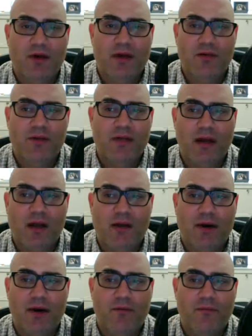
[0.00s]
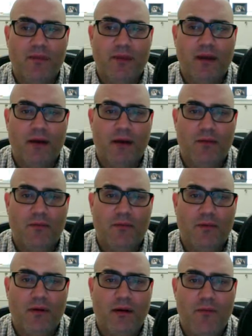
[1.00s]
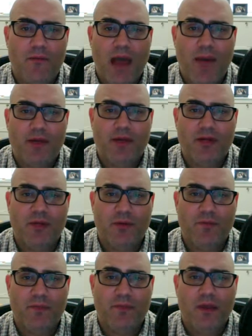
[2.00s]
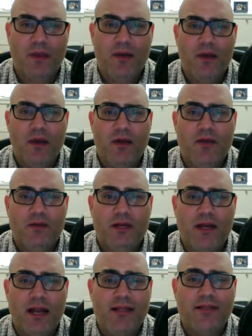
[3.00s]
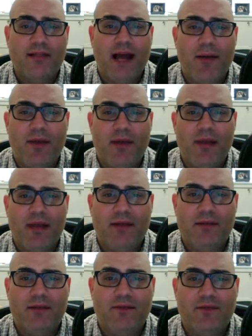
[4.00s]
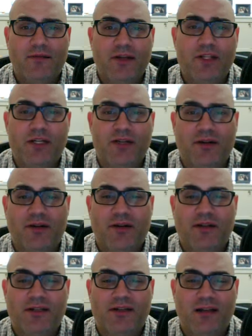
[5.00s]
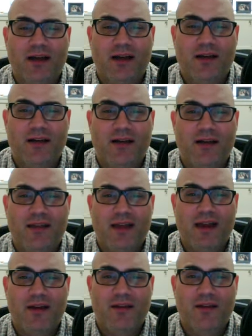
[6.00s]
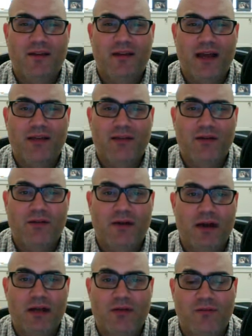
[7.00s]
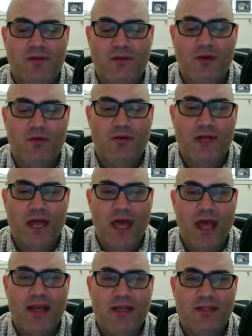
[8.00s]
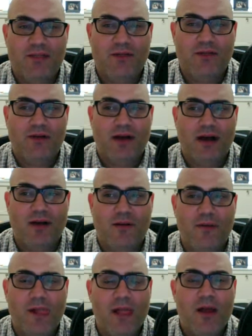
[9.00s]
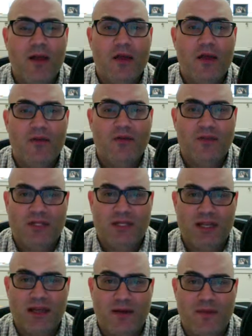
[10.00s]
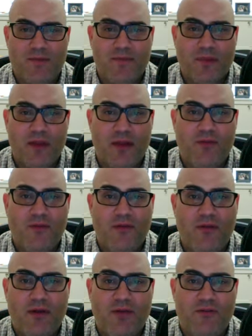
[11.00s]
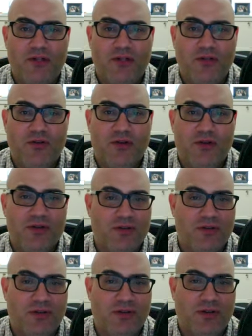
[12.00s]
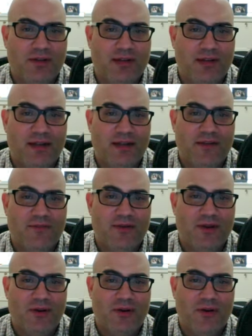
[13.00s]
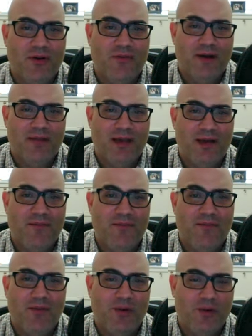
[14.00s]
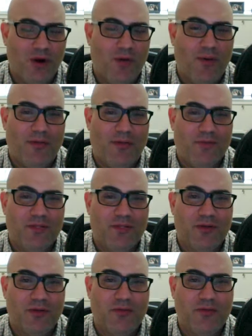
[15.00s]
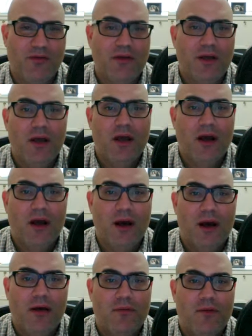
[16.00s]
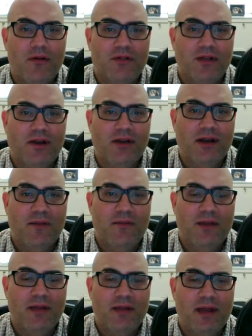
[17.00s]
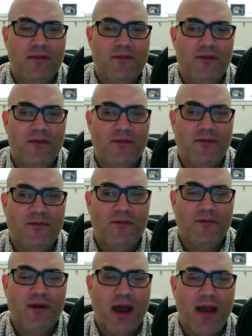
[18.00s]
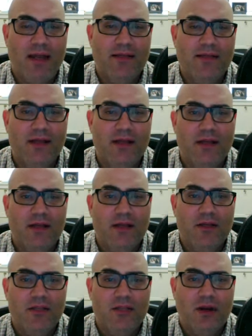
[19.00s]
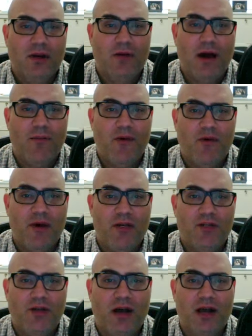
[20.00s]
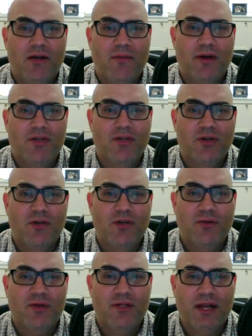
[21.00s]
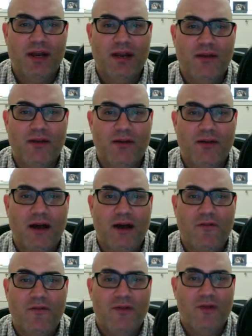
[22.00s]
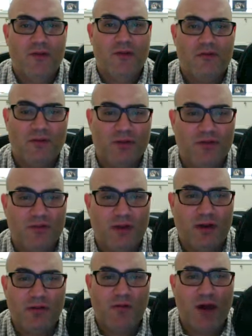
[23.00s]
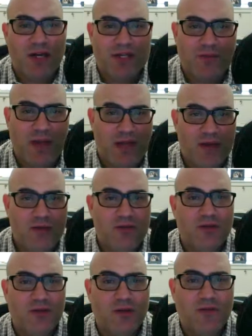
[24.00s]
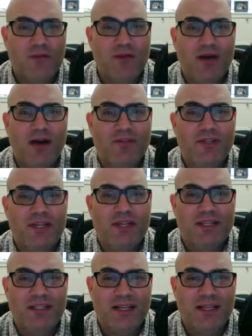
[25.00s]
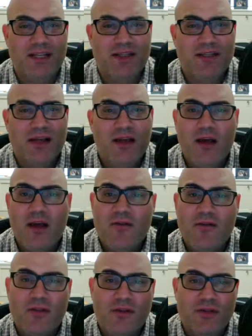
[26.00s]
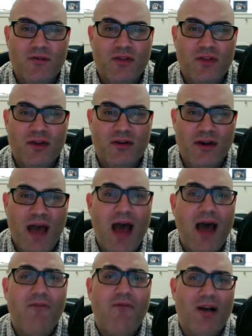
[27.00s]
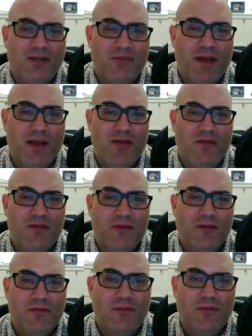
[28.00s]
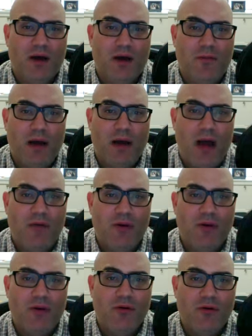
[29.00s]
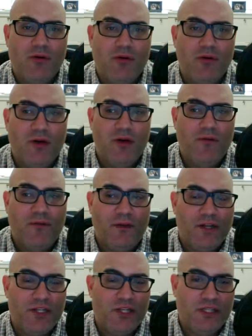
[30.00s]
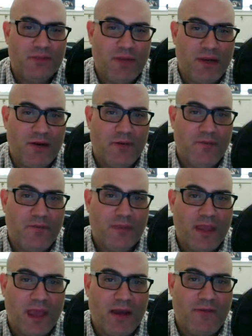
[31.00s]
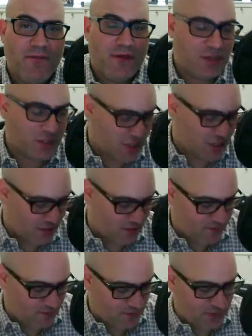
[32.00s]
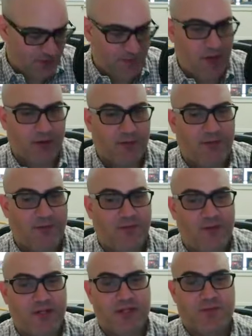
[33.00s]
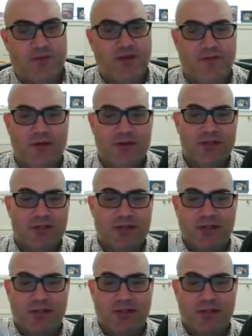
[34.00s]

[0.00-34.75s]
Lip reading: to hear me talk about, I'm happy to do it. So today's topic is fidget toys. They are the latest craze. If you go into any store now, you will see them. If you have children, you certainly, if you don't know about them, will know about them soon. They're starting to come in a few different varieties. So I'm going to talk about two in particular. Now, for you, those of you that are watching me on YouTube, you're obviously going to see these. For those of you that are not watching me on YouTube, I would Google fidget spinner and fidget cube. So let me hold up the fidget spinner first.